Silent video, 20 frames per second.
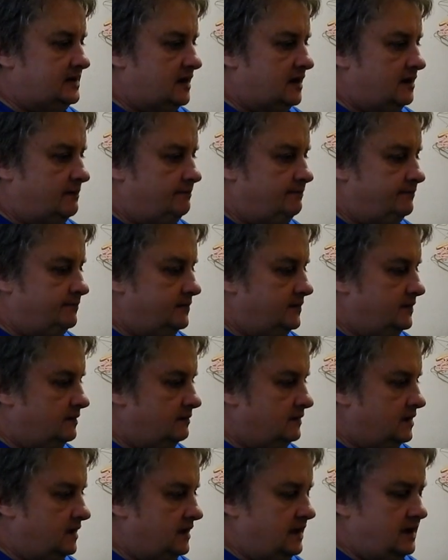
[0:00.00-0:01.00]

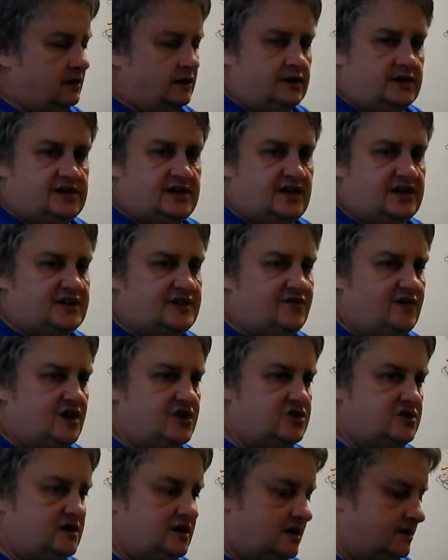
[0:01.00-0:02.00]
you get a lot of
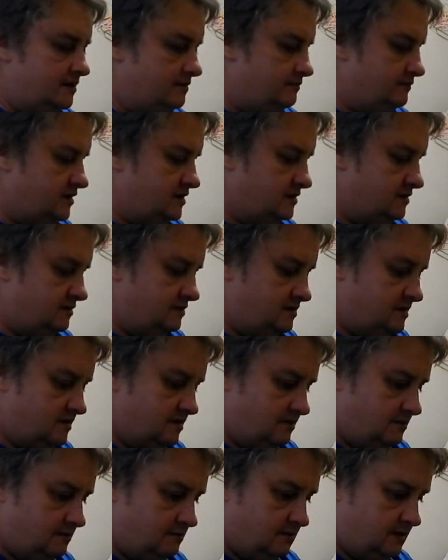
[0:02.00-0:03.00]
satisfaction out of it too.
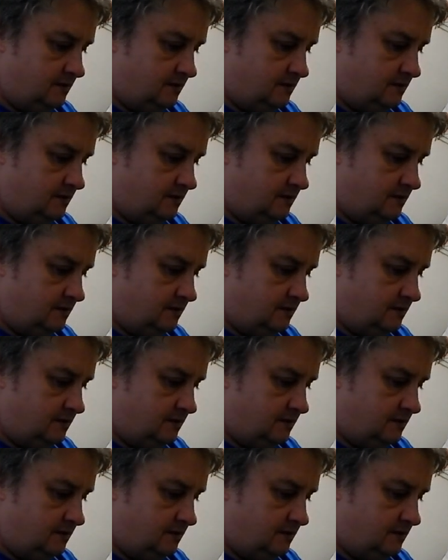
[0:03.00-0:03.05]
So